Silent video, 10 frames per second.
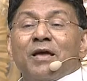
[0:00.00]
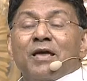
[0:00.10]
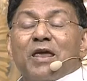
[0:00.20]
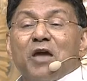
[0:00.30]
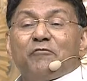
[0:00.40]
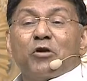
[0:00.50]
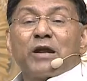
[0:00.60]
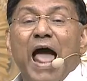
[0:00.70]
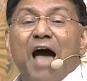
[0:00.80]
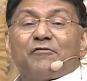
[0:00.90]
he would
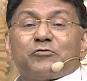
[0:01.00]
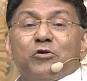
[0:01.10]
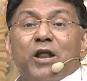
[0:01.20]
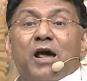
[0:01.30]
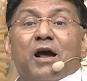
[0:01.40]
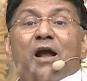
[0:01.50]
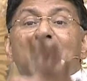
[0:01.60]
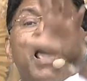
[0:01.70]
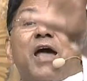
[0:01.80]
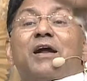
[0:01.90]
have to
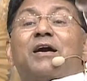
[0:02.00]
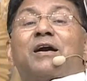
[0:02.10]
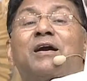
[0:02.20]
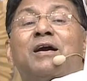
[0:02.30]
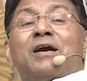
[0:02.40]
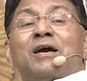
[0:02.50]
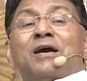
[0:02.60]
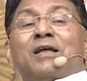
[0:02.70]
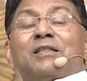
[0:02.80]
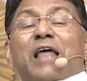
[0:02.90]
declare
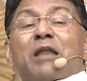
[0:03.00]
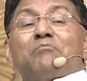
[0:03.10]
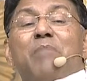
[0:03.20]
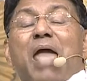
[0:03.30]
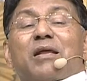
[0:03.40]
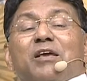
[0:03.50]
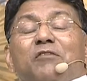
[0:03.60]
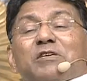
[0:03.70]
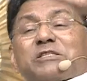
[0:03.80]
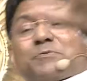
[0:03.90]
that Mary was